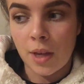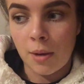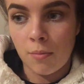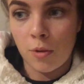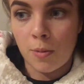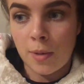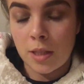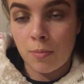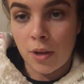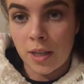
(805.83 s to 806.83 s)
with
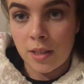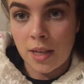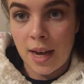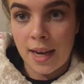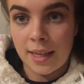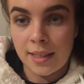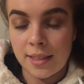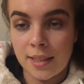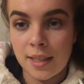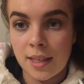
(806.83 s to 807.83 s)
pita bread
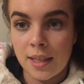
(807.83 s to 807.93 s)
and